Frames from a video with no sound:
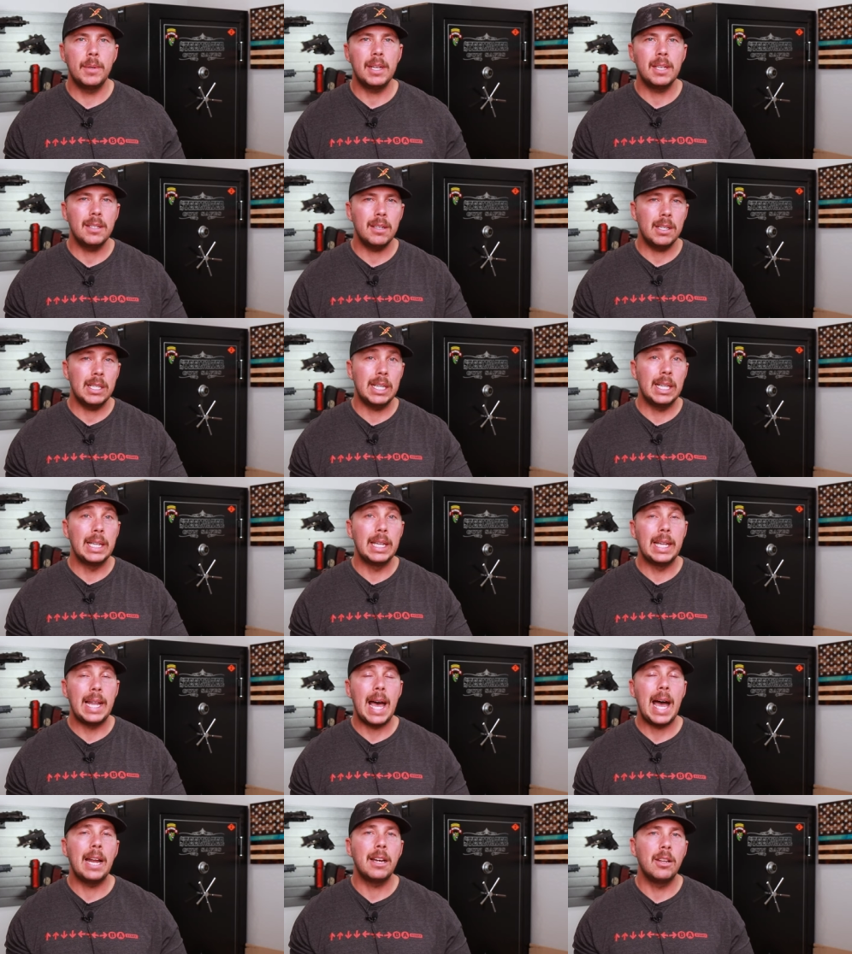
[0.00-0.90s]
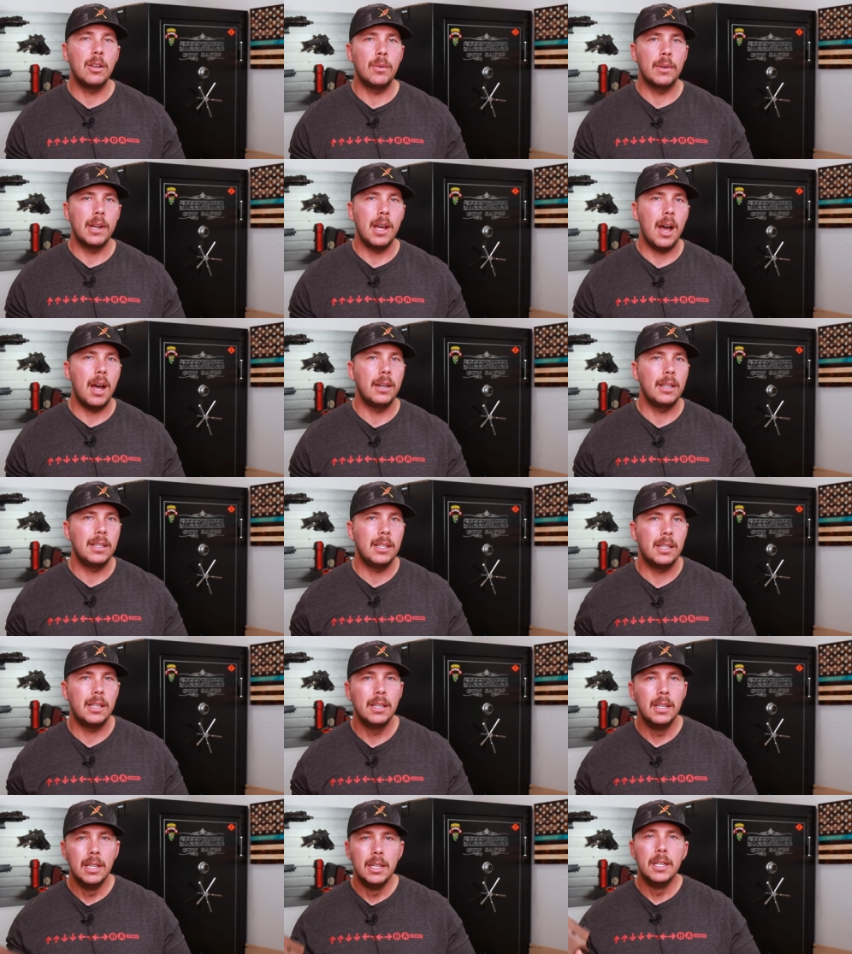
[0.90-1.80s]
because there's a lot going on
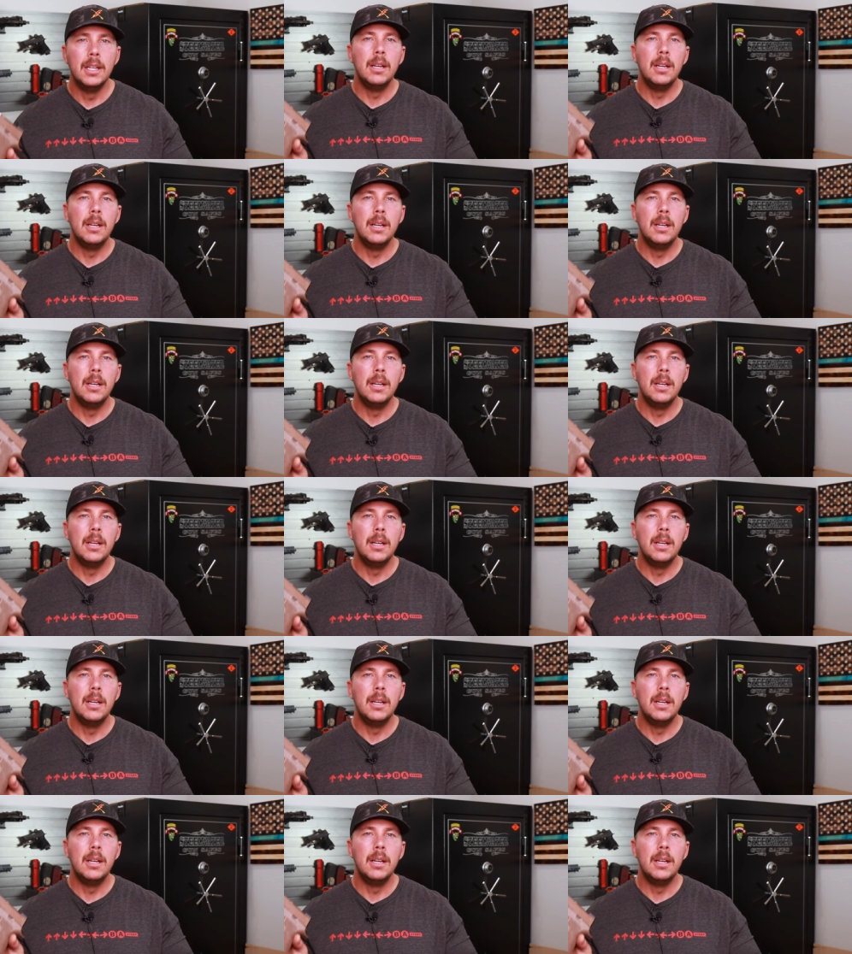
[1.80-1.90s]
here